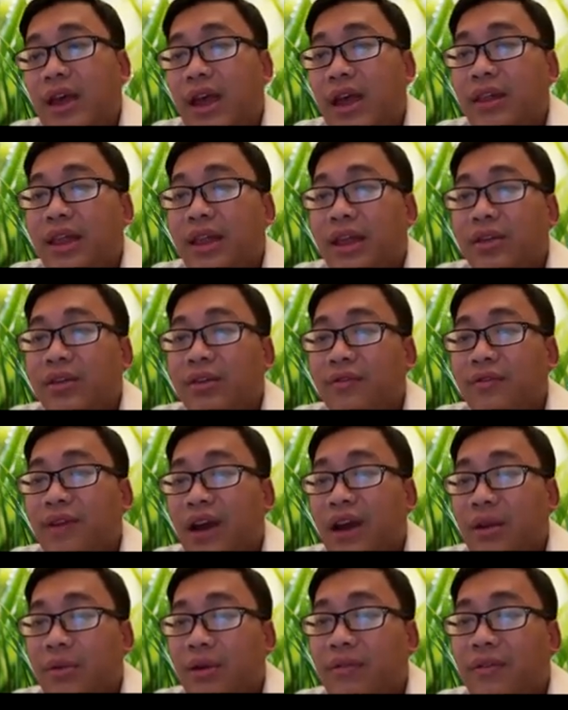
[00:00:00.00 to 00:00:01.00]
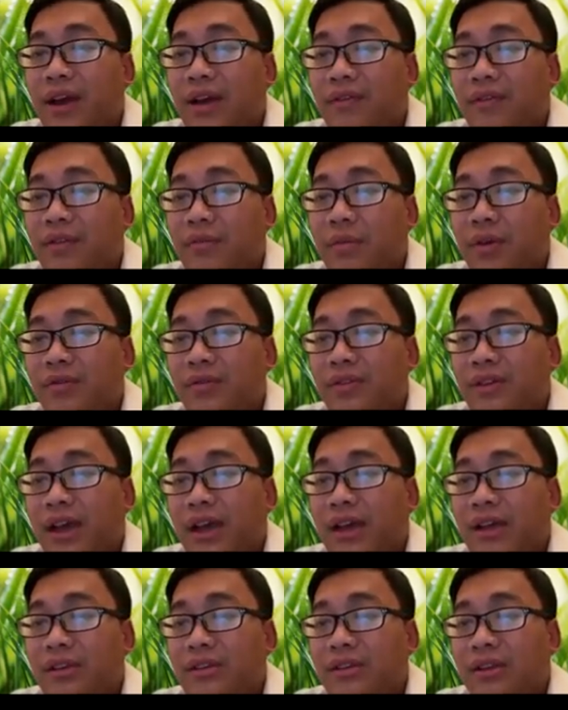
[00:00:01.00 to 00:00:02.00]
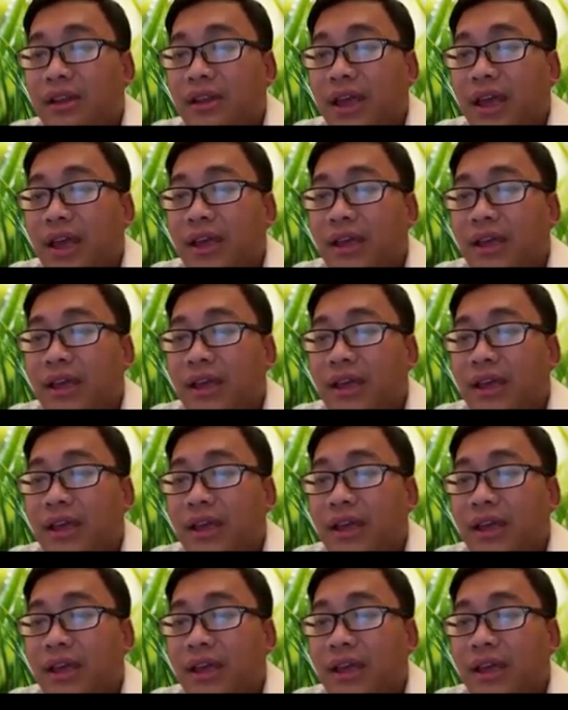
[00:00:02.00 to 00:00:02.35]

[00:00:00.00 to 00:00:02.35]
And then you divide it by 5 on both sides, and K